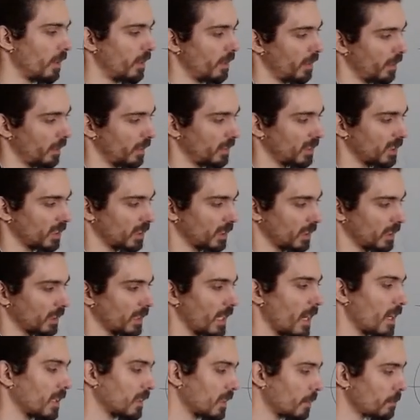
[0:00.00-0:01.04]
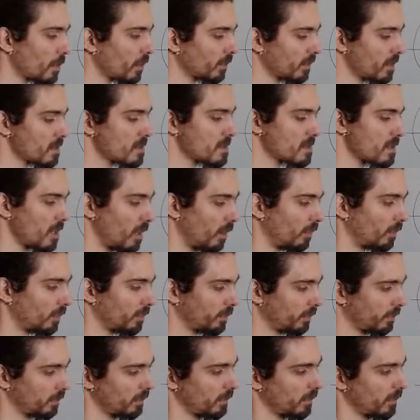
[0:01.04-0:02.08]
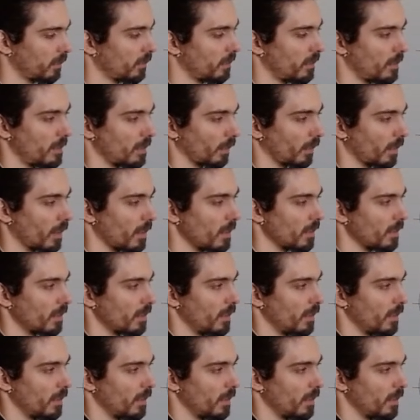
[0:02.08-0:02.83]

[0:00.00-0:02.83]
It just cares about itself, okay?